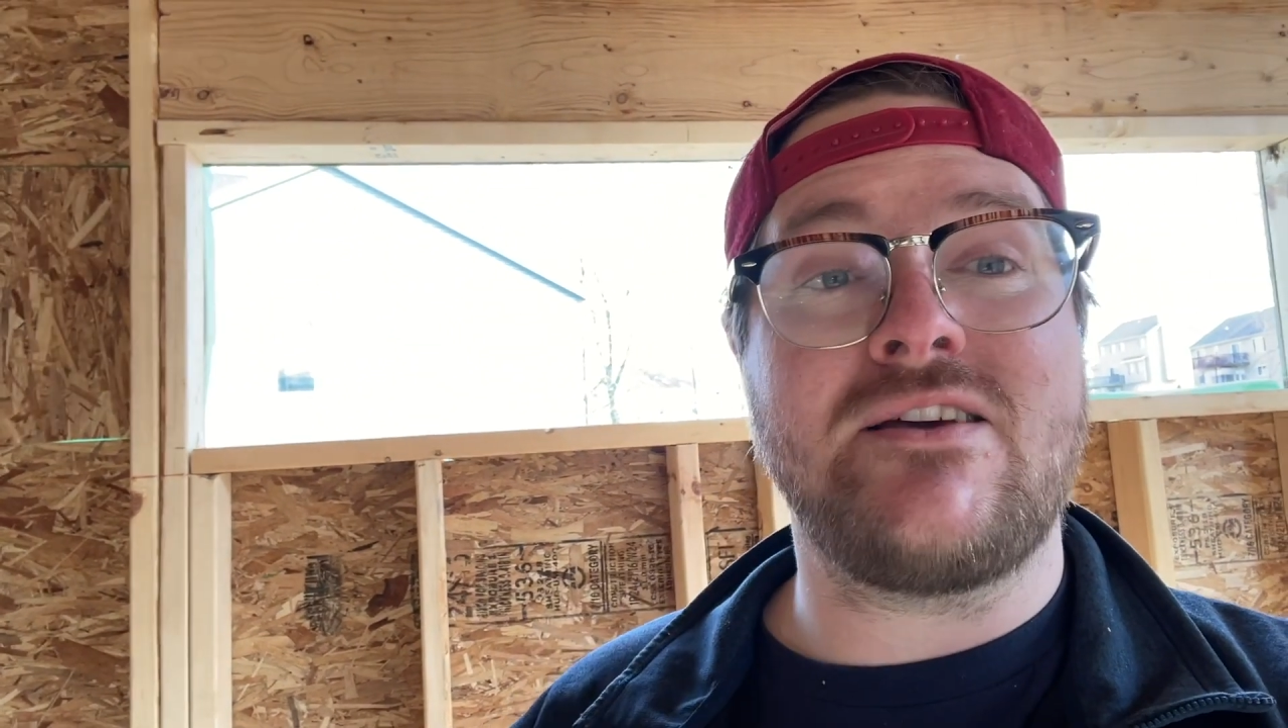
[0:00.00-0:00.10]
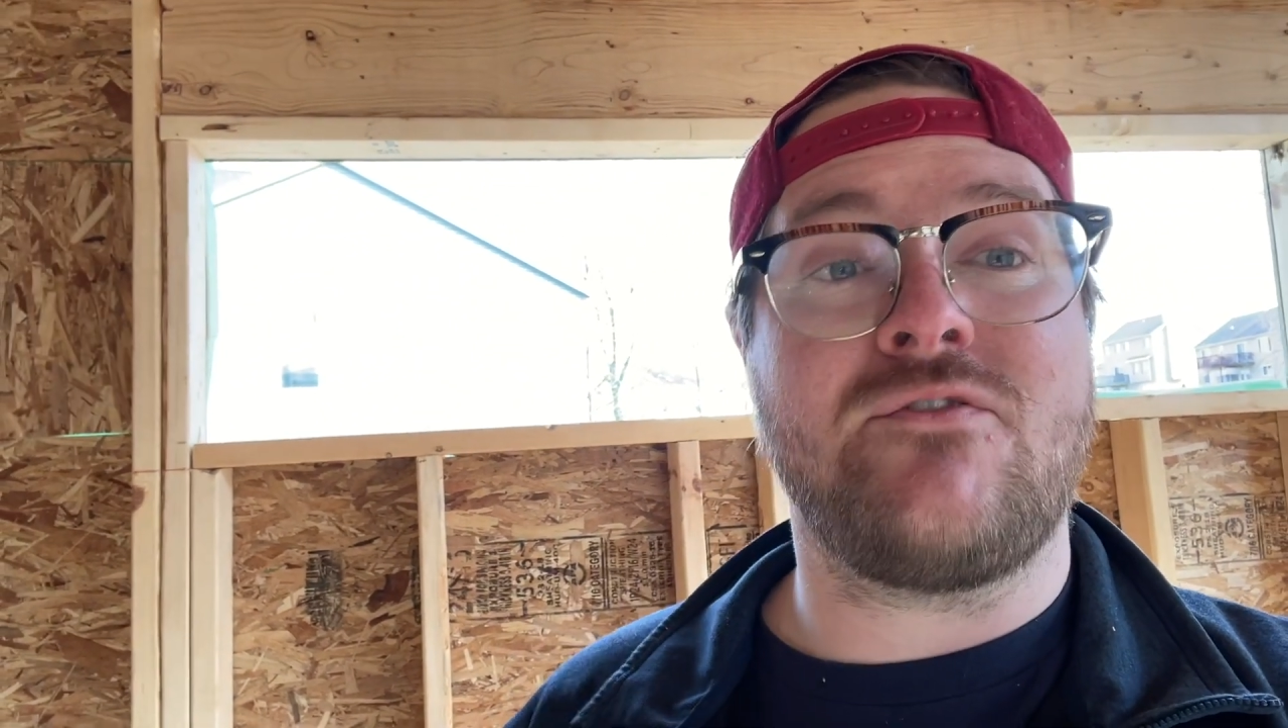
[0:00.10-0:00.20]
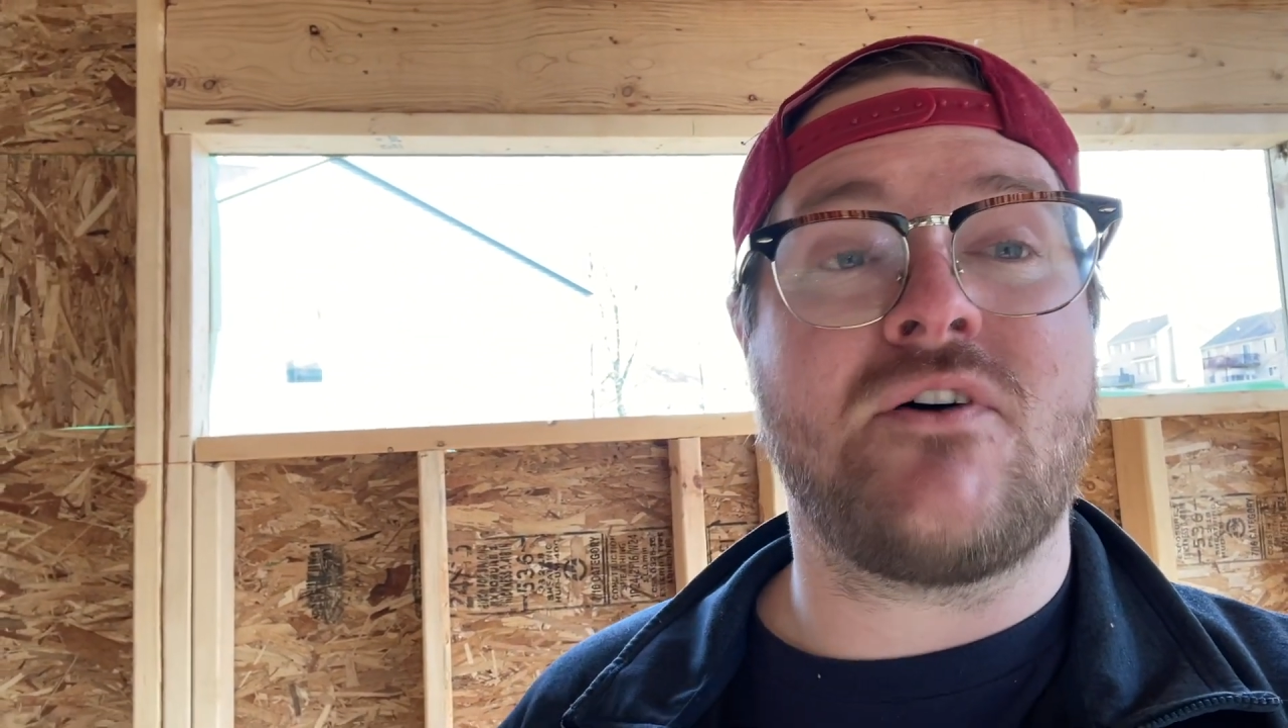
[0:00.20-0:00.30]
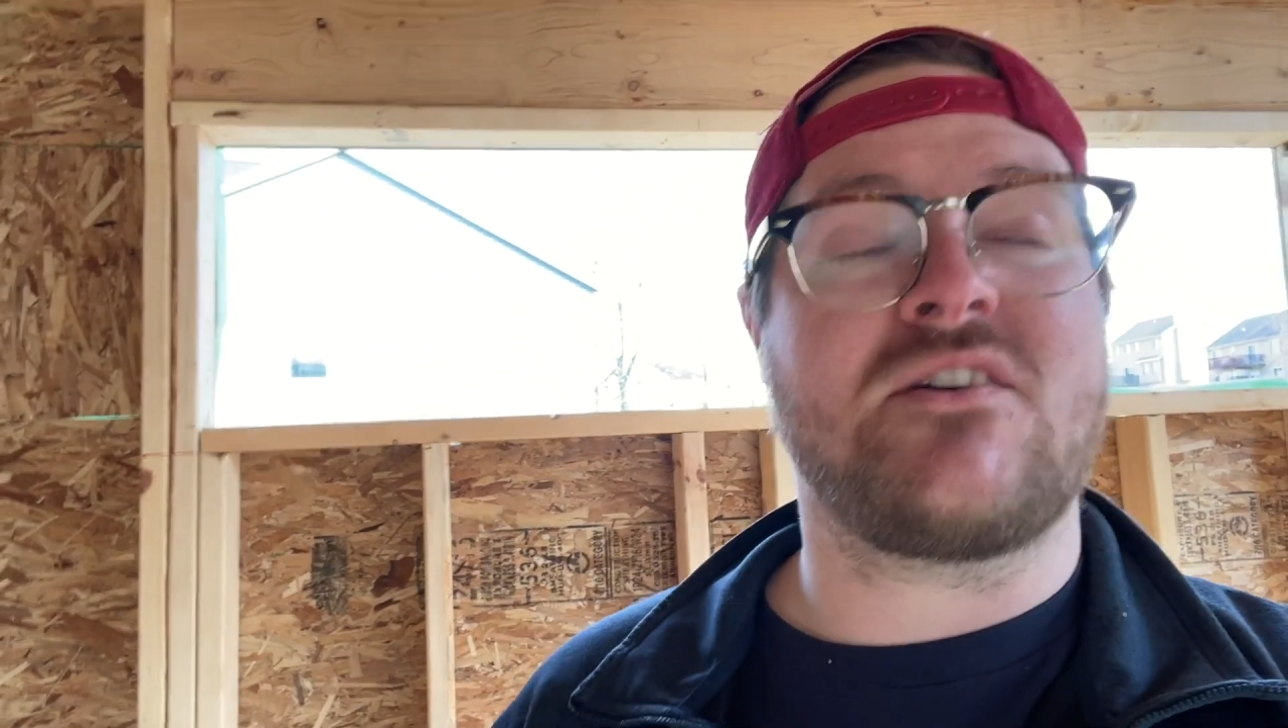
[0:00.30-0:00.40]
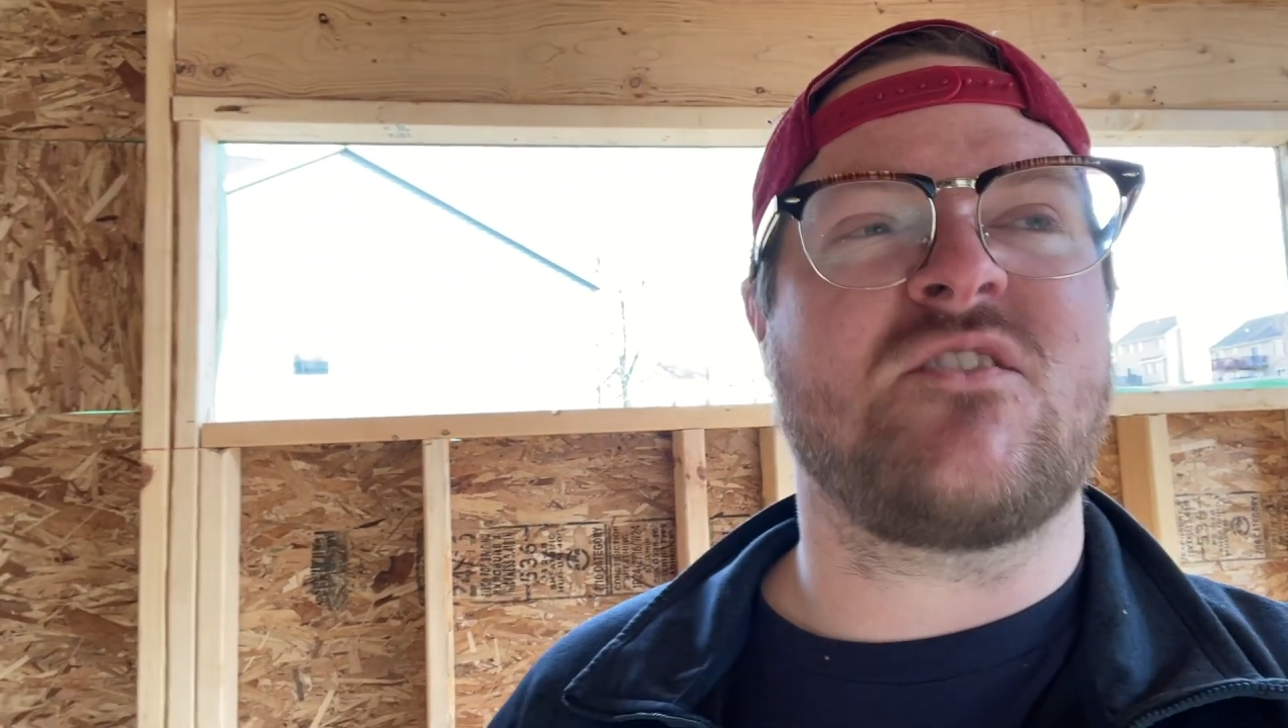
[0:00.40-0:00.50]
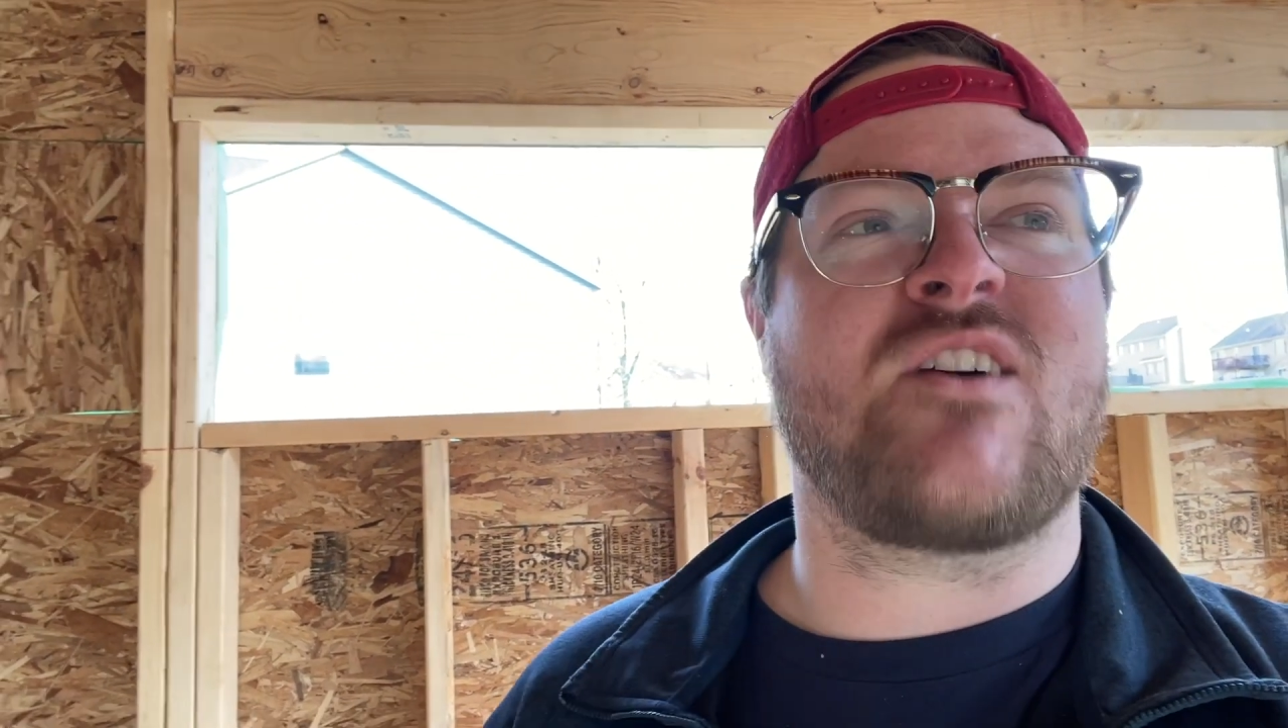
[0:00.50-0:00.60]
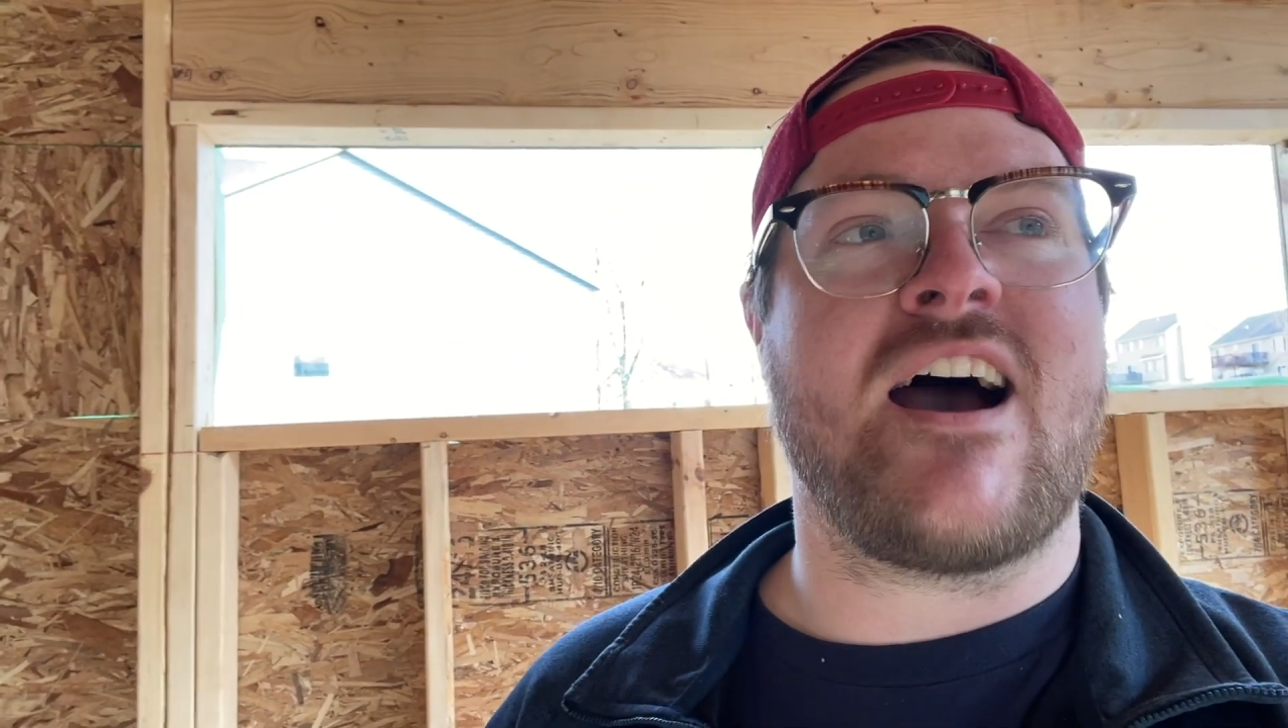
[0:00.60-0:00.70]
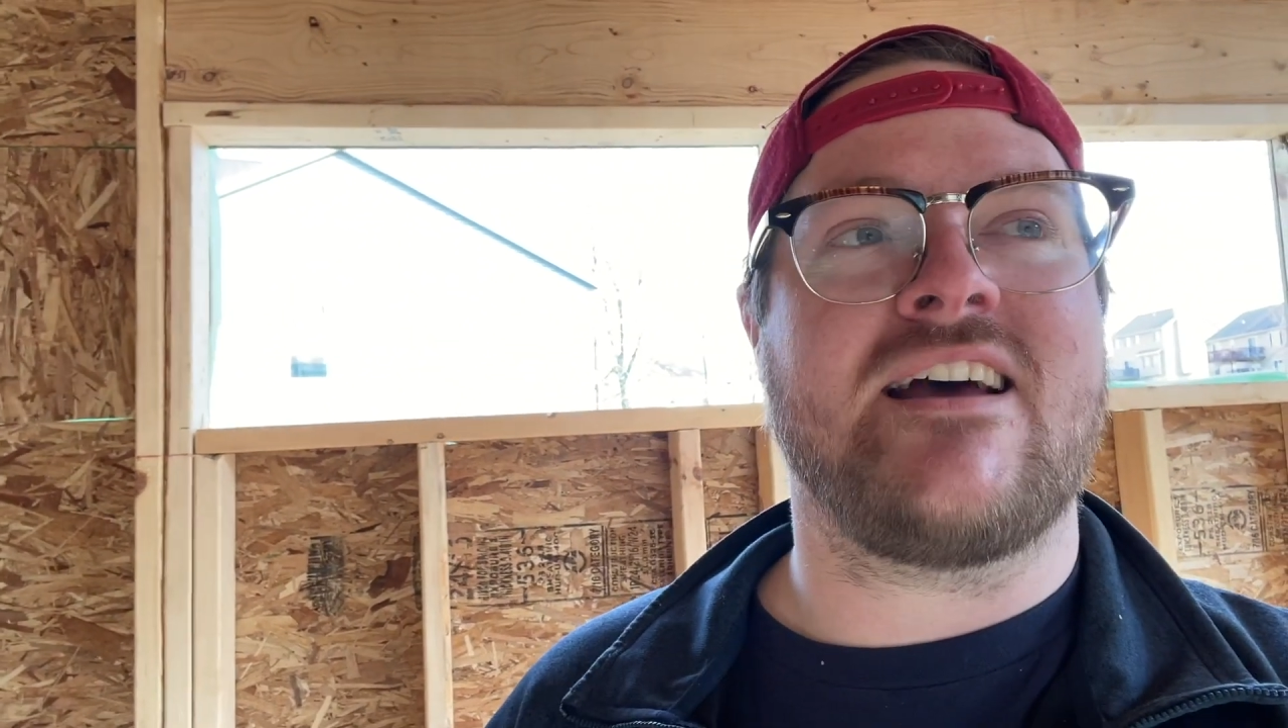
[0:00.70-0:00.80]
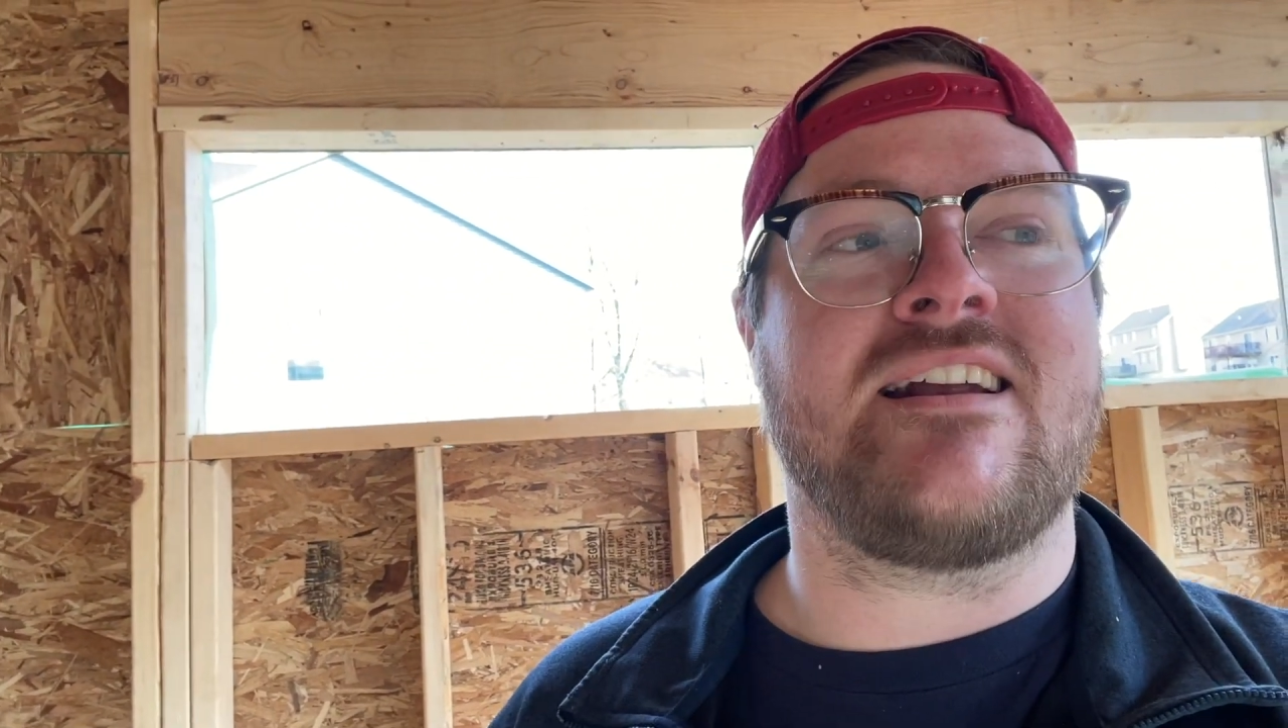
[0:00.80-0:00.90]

fun to ride,